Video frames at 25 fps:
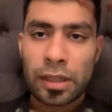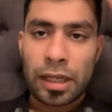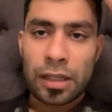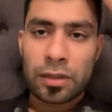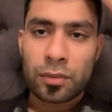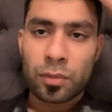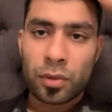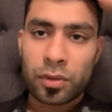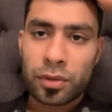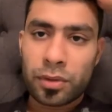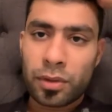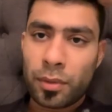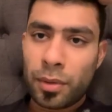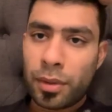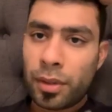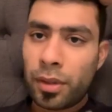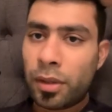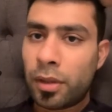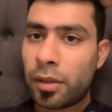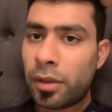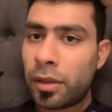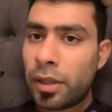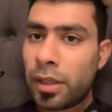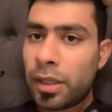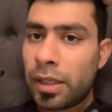guys, what's going
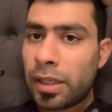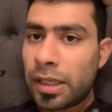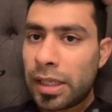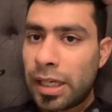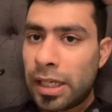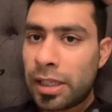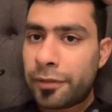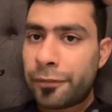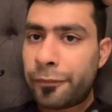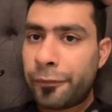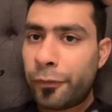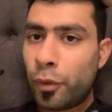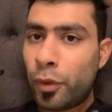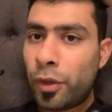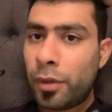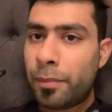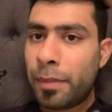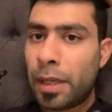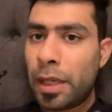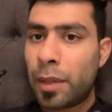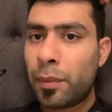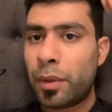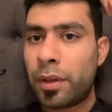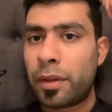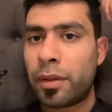on? Guys, Floyd
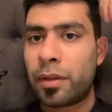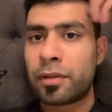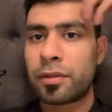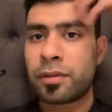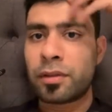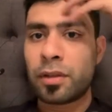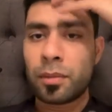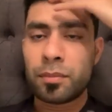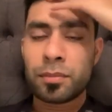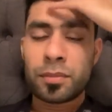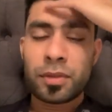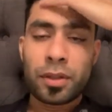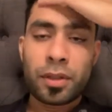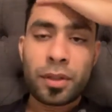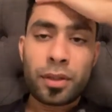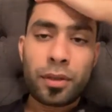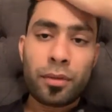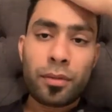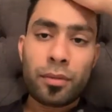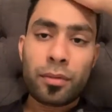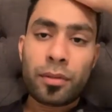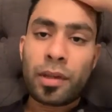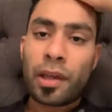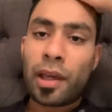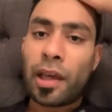Mayweather's come to the
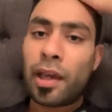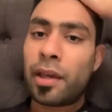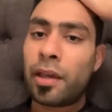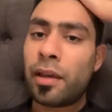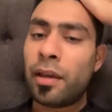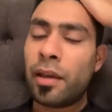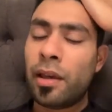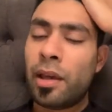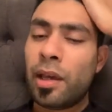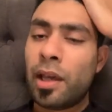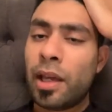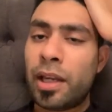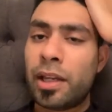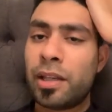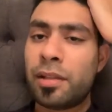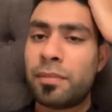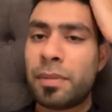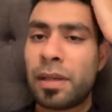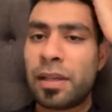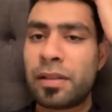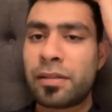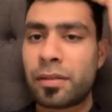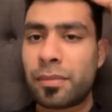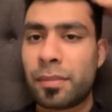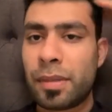U K and he's
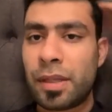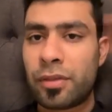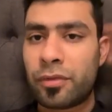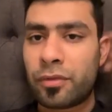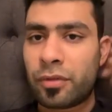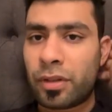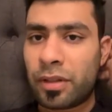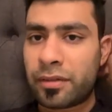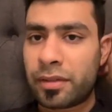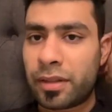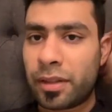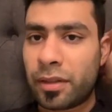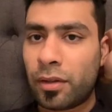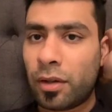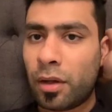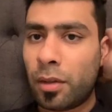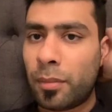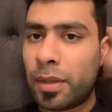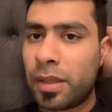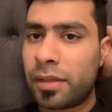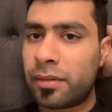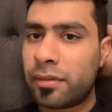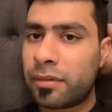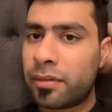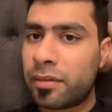made some interesting
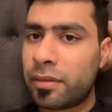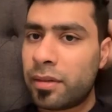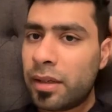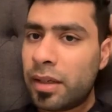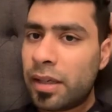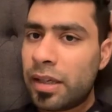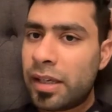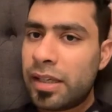comments.